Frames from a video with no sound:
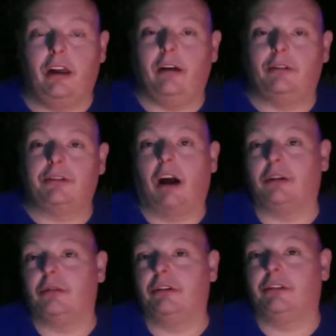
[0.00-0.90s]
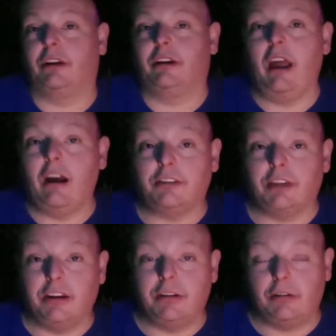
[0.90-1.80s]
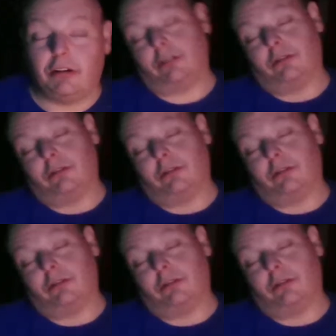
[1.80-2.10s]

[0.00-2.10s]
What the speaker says: And I was talking to her, and she's like, "Hey, I'll send you one." So